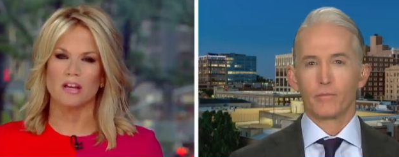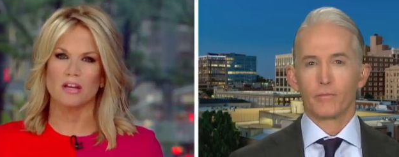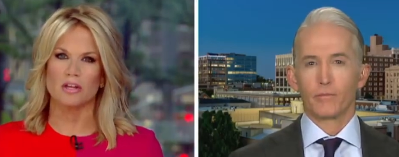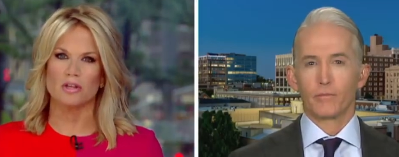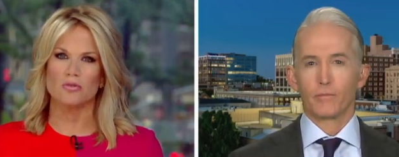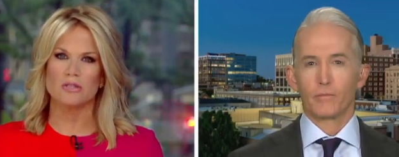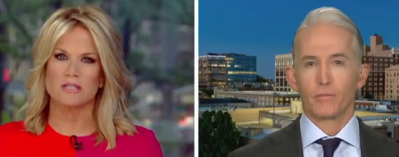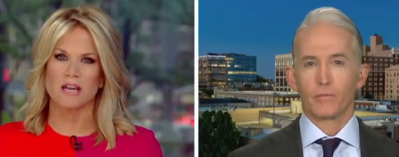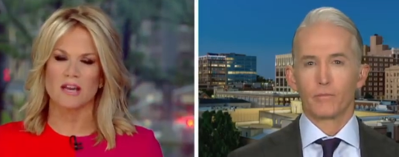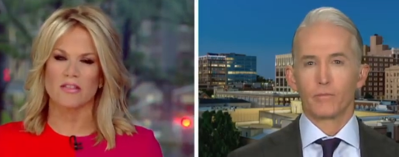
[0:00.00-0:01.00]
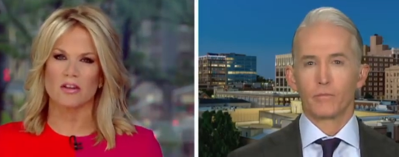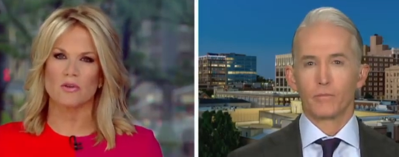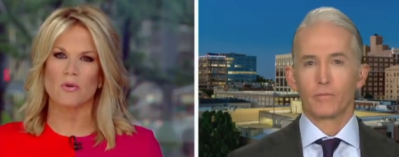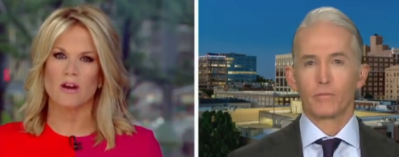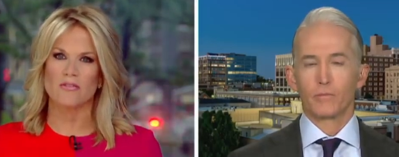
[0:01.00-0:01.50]
Speaker 1: Uh, you say that
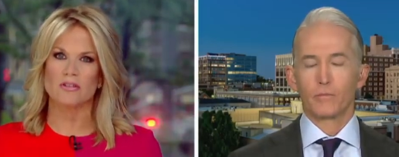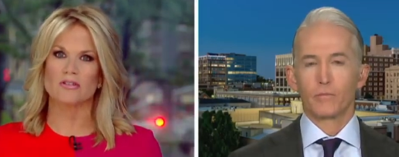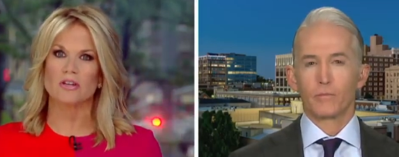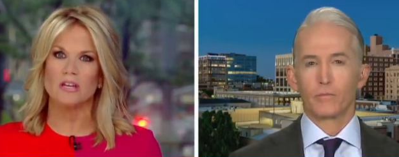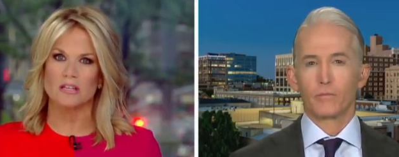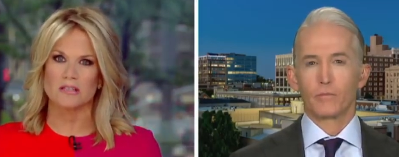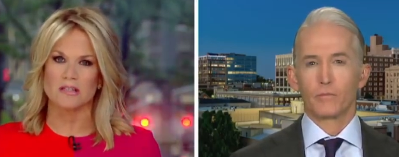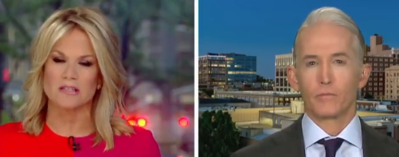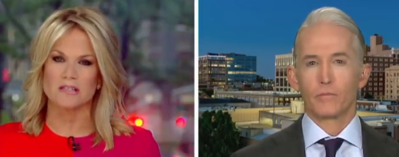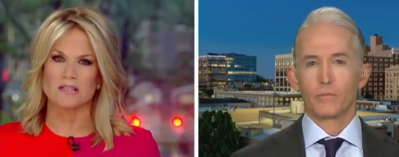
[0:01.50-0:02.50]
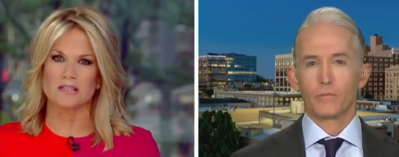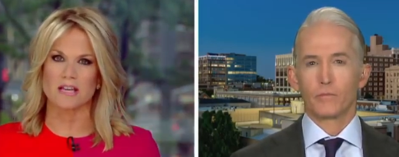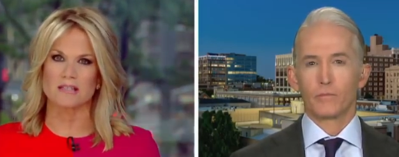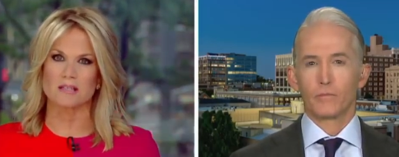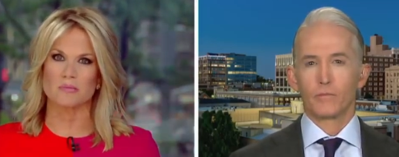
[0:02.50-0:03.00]
whoever is looking into this, in this
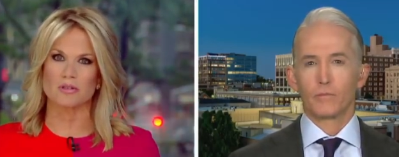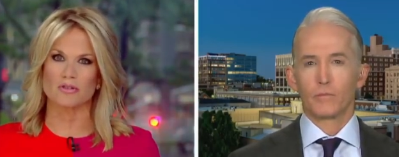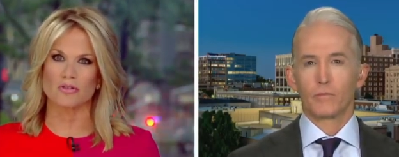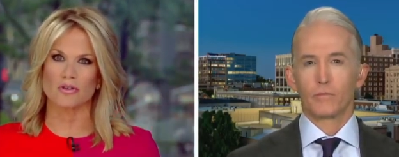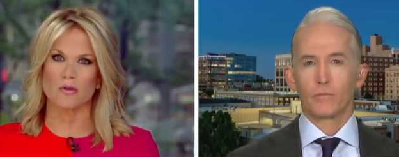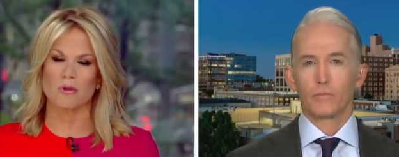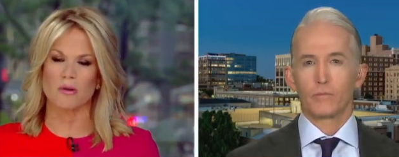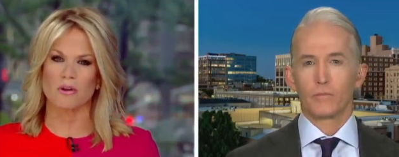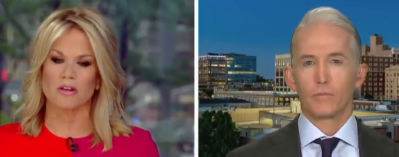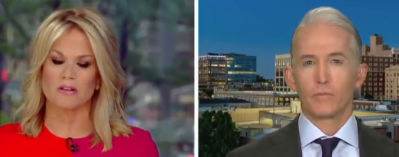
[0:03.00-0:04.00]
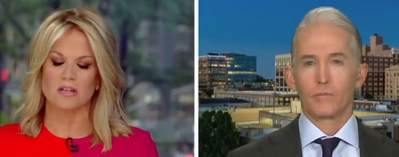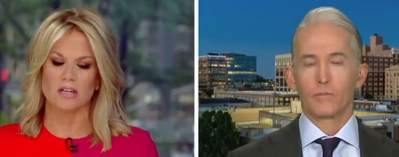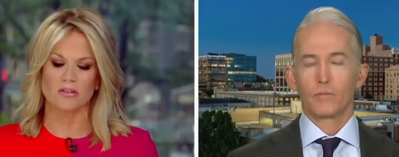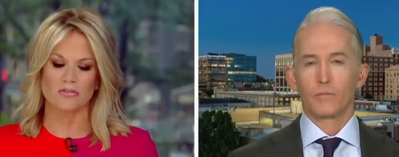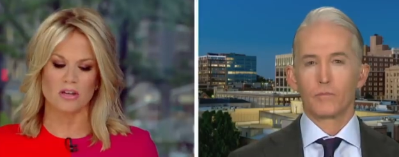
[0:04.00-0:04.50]
case it's Mr. Durham, and I want to
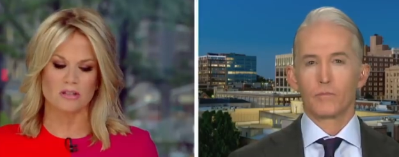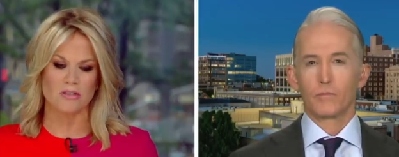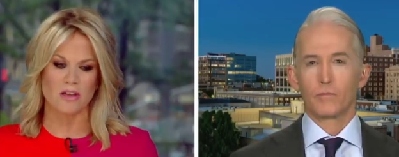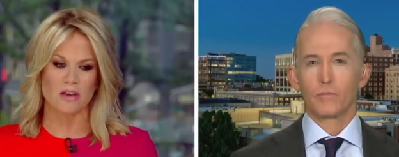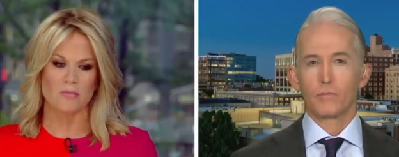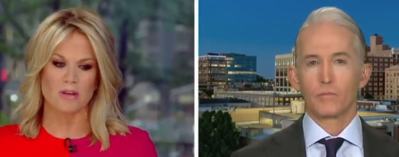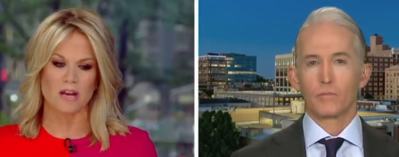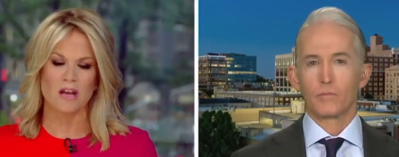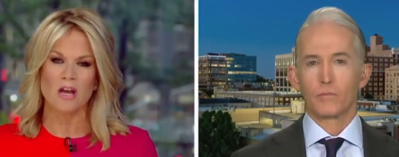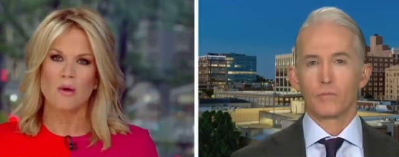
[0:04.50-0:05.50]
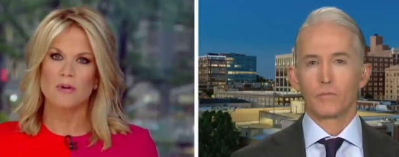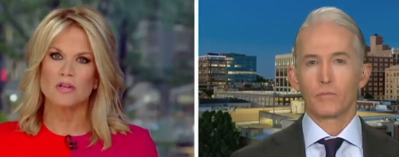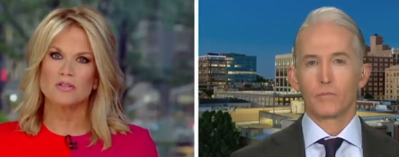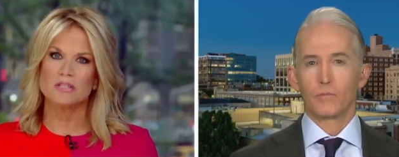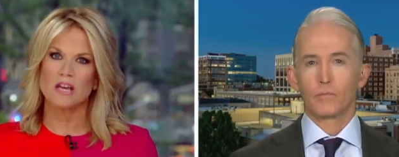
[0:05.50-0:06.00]
get your thoughts on that in a minute, but
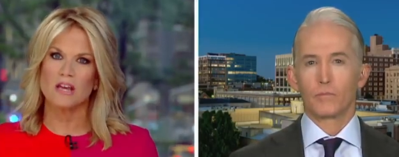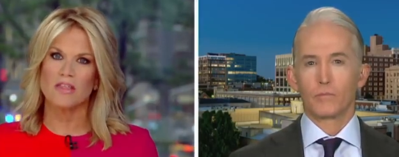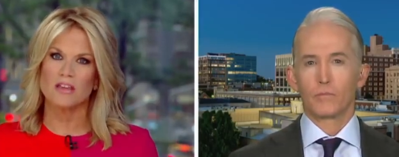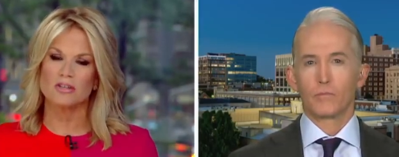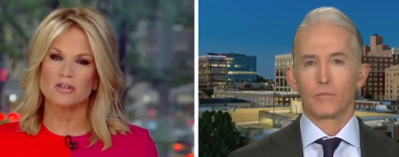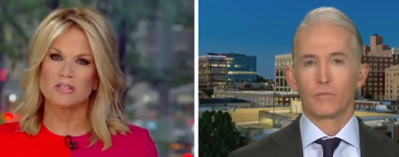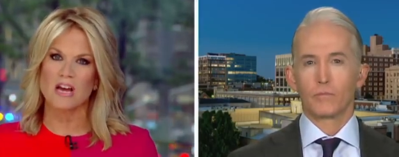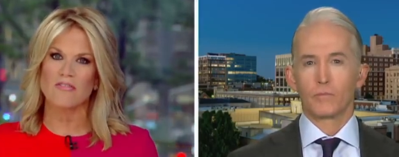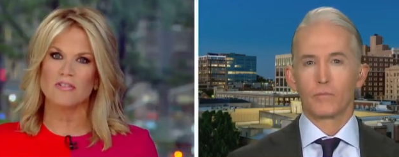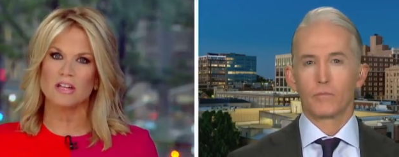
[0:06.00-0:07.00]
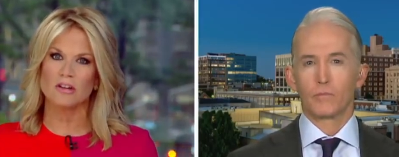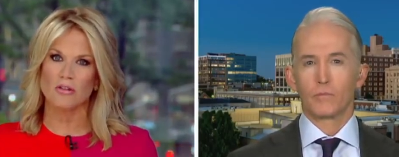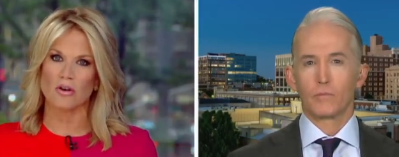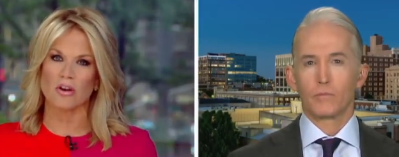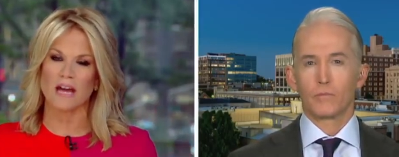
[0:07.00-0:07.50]
you say they should definitely
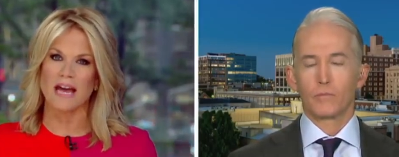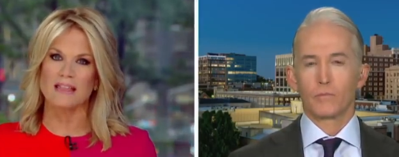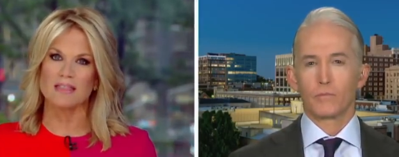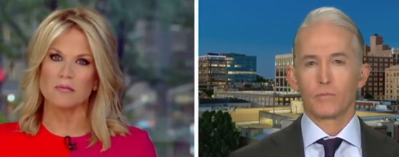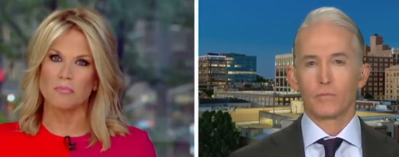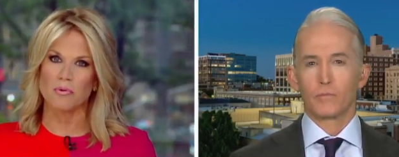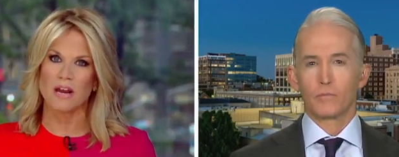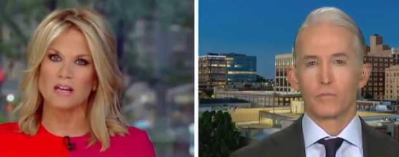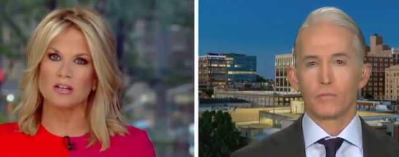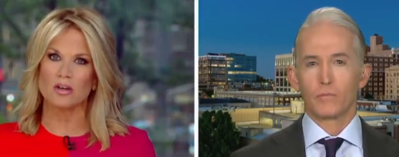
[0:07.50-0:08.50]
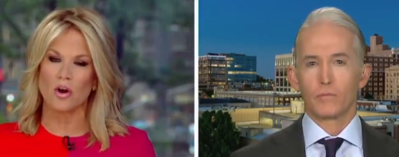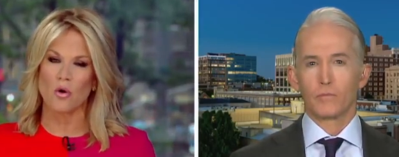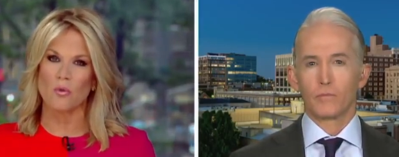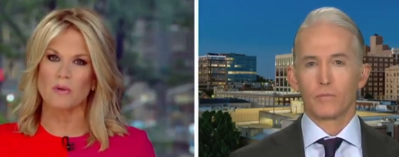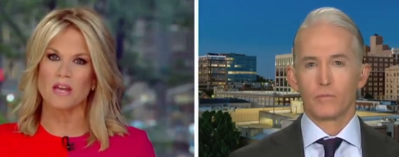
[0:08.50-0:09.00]
look at the Brennan
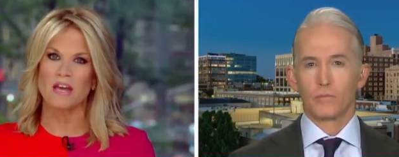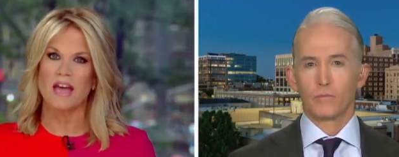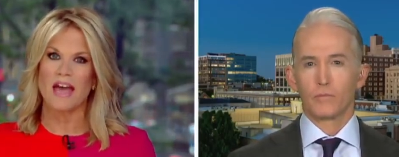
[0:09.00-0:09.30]
Comey